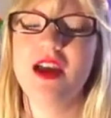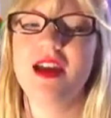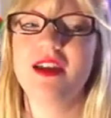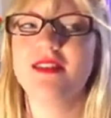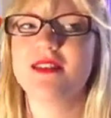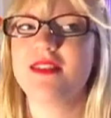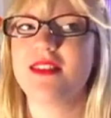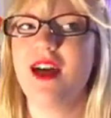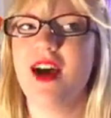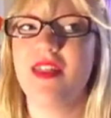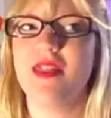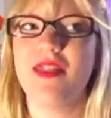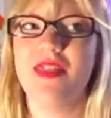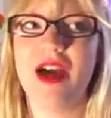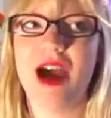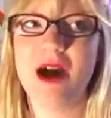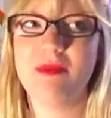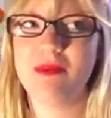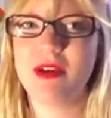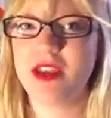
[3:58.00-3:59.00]
It's not
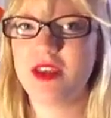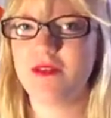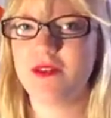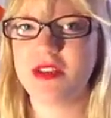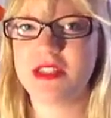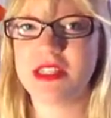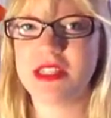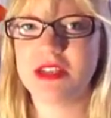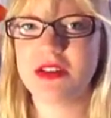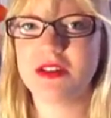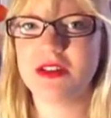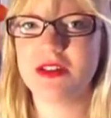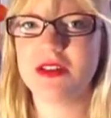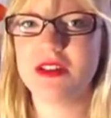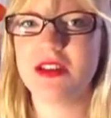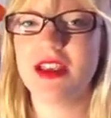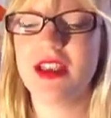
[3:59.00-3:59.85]
that big of a deal.